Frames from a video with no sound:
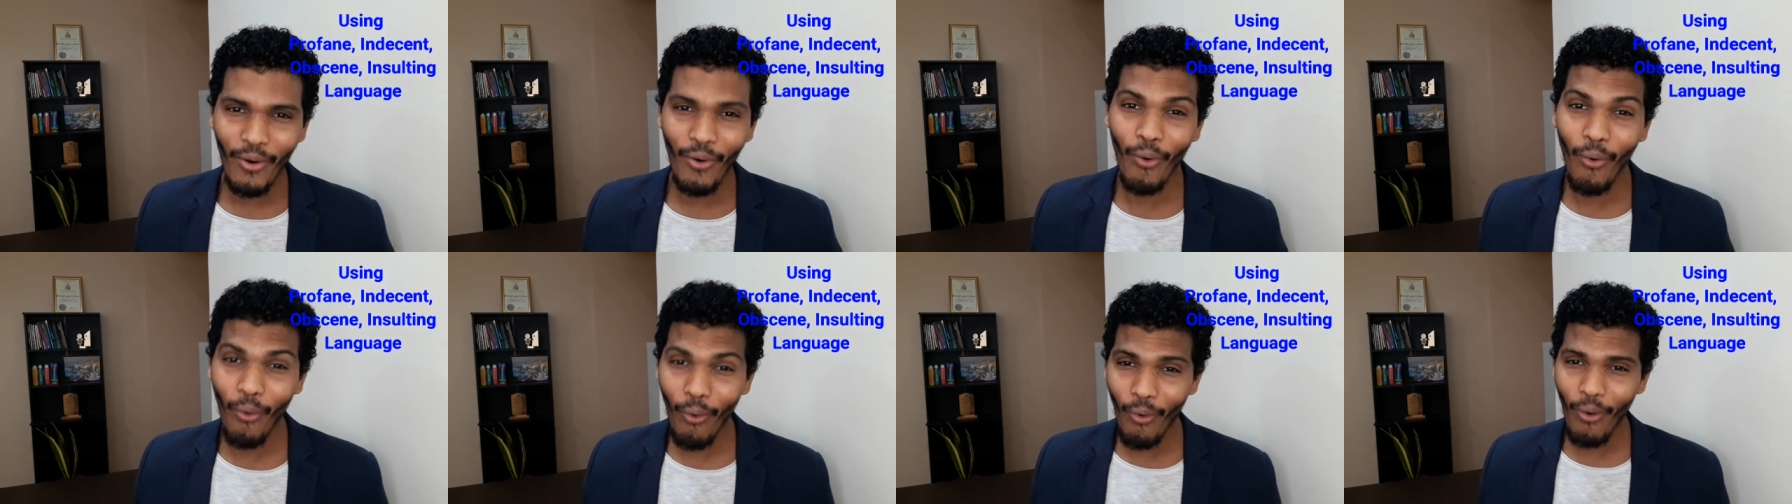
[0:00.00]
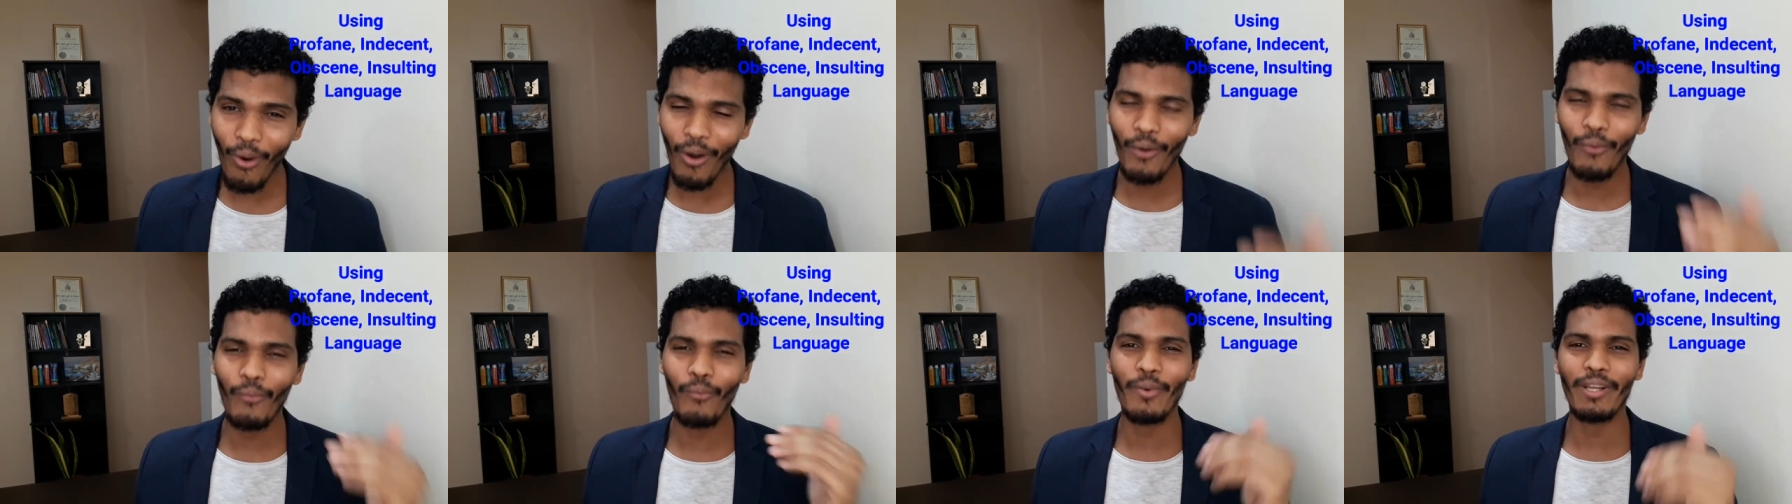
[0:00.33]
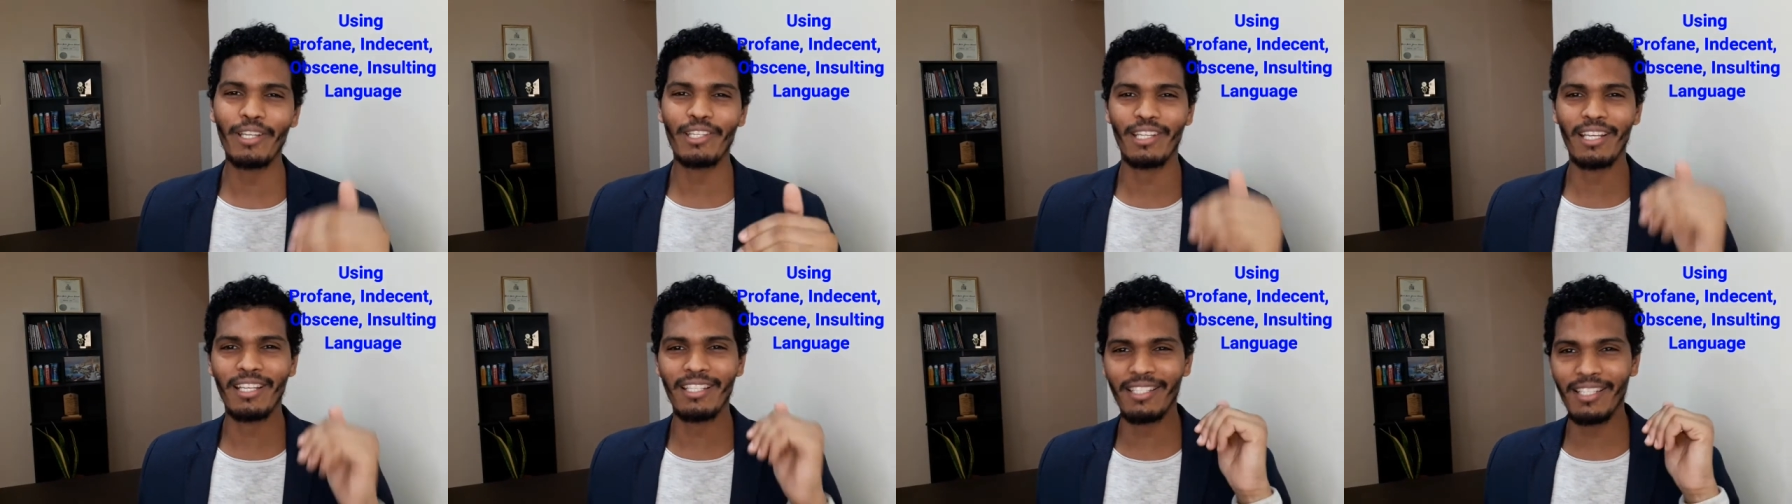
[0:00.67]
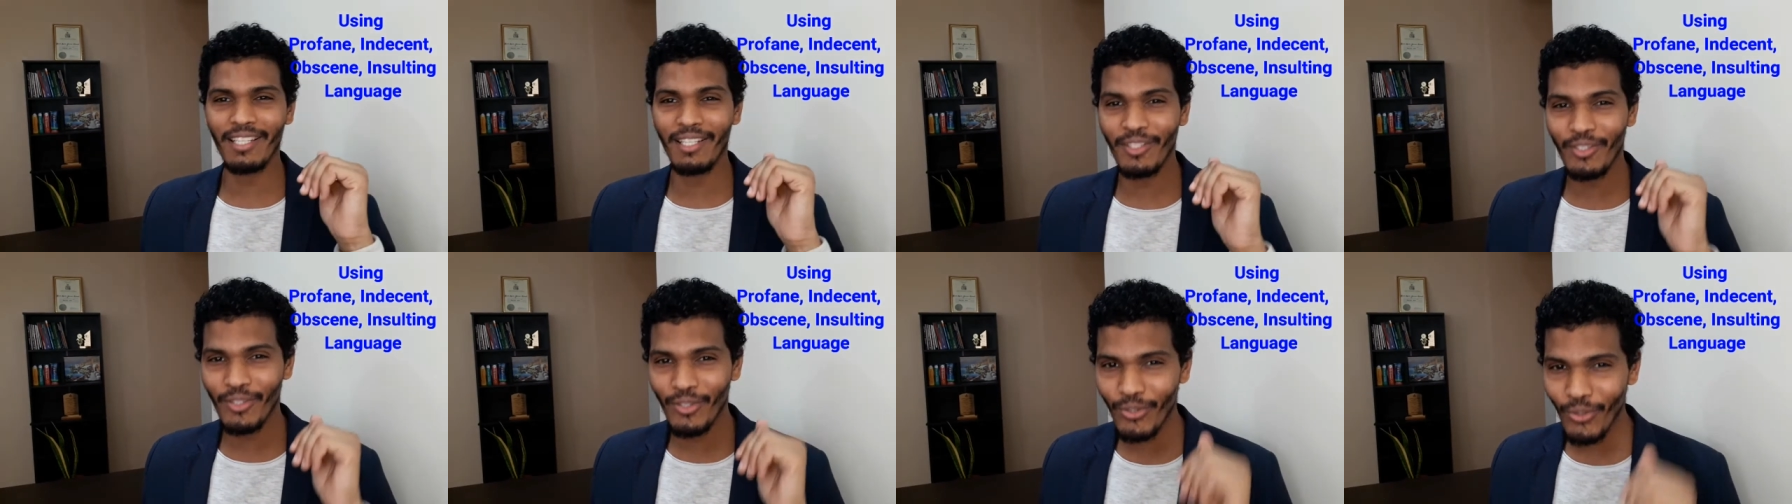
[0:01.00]
or which is
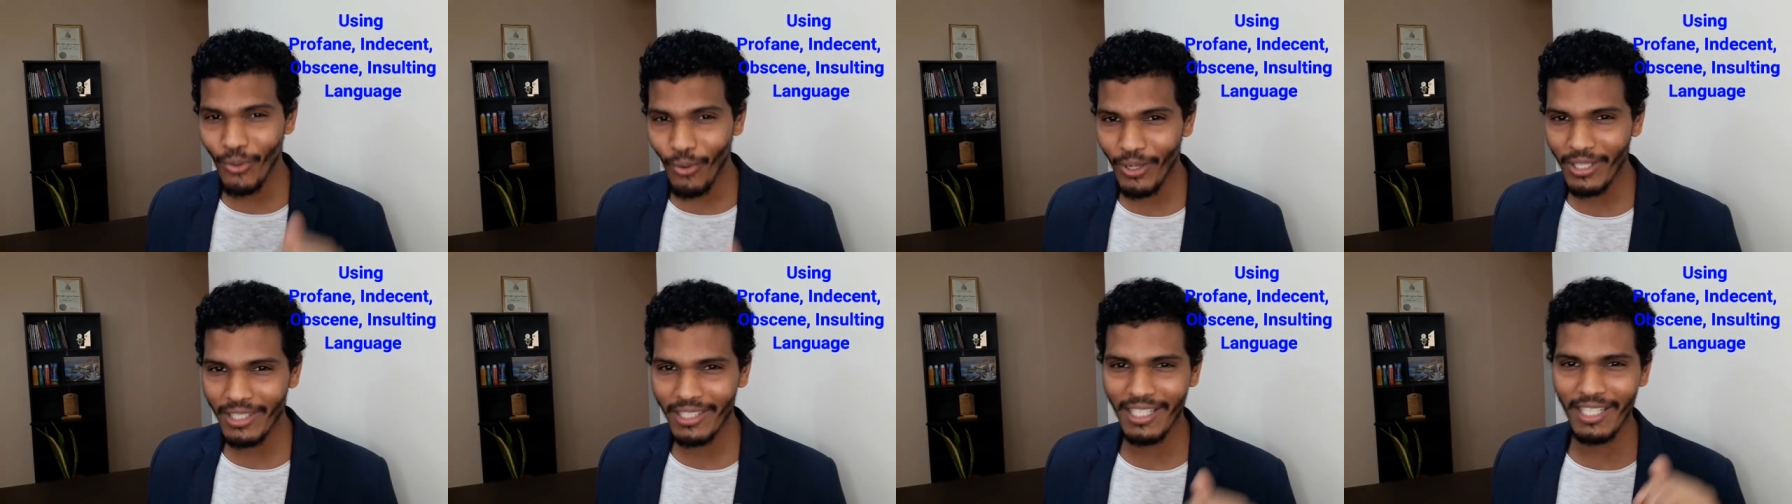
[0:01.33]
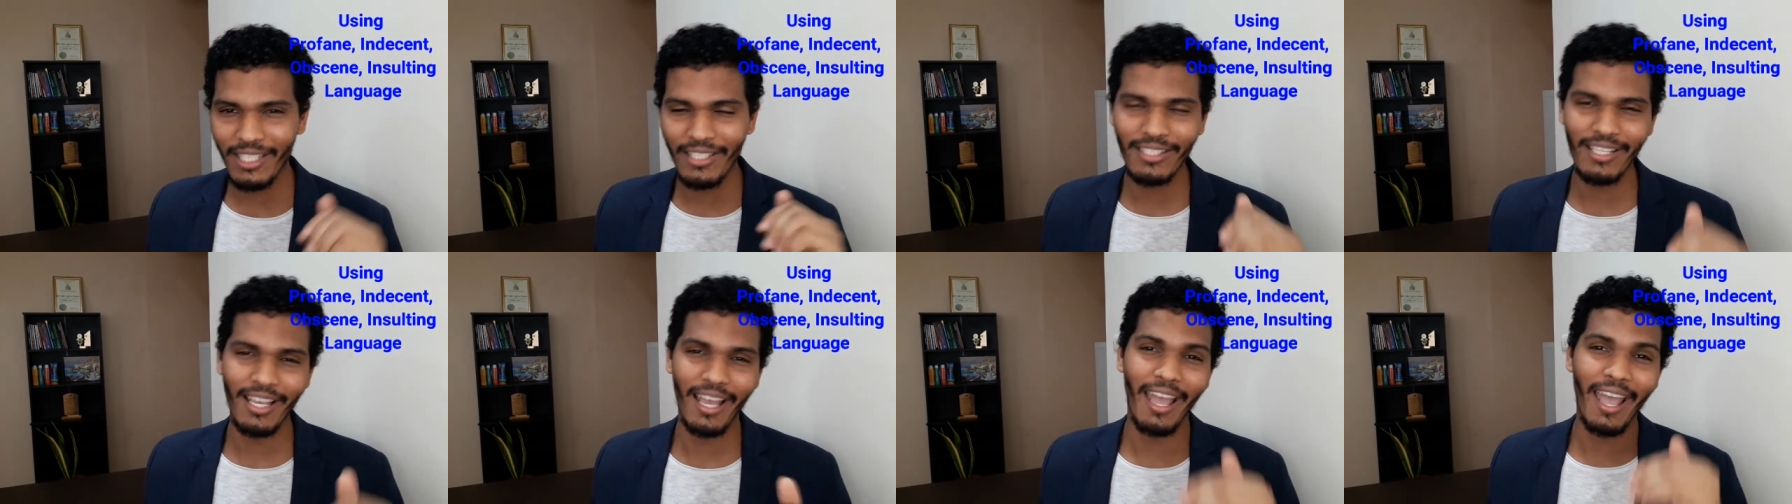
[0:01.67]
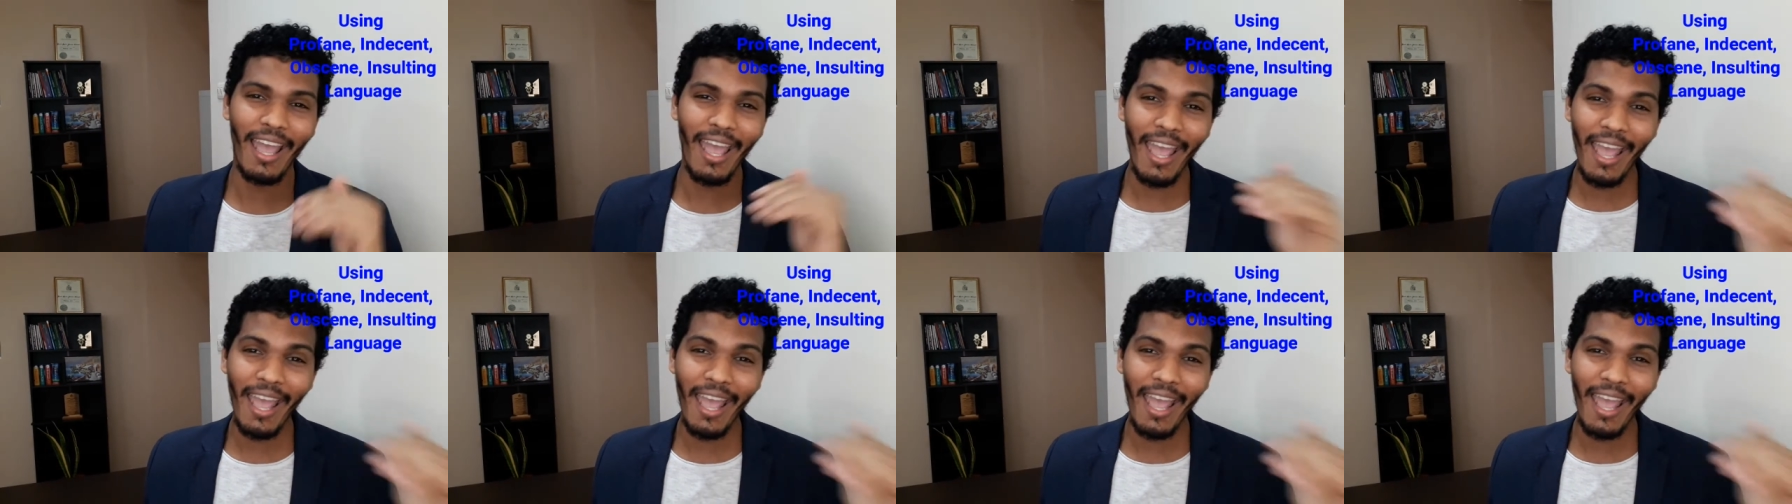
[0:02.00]
insulting to